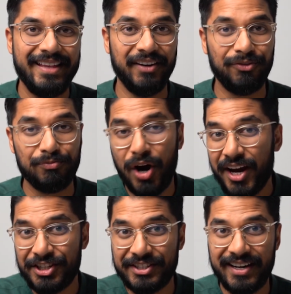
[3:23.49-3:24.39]
they
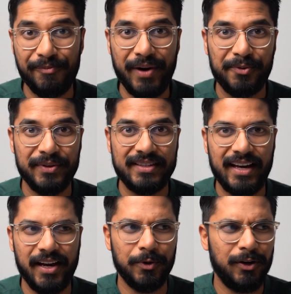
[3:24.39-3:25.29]
might just come back with
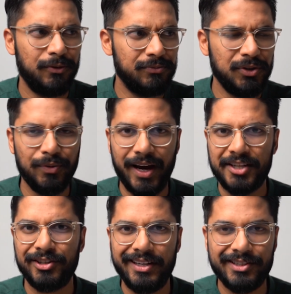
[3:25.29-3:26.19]
saying, well, you
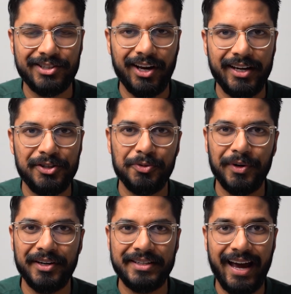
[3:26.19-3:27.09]
actually decided you
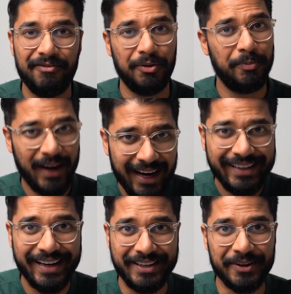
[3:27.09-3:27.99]
wanted to have a
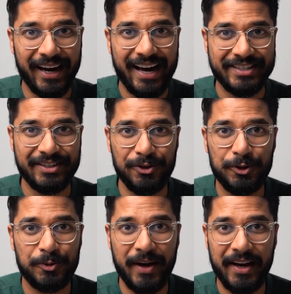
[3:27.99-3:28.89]
party at your house and you
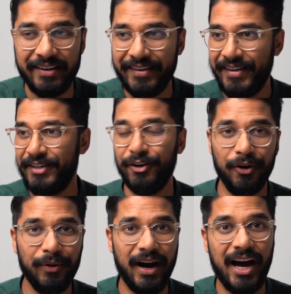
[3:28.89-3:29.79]
spent,
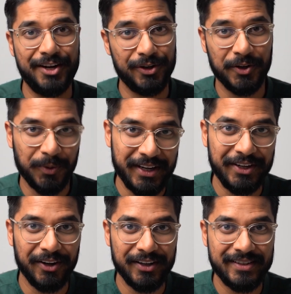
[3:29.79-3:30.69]

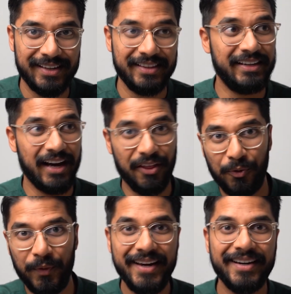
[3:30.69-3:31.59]
$120 the other
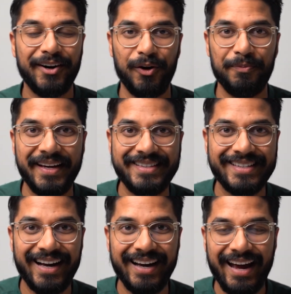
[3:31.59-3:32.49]
week on pizza.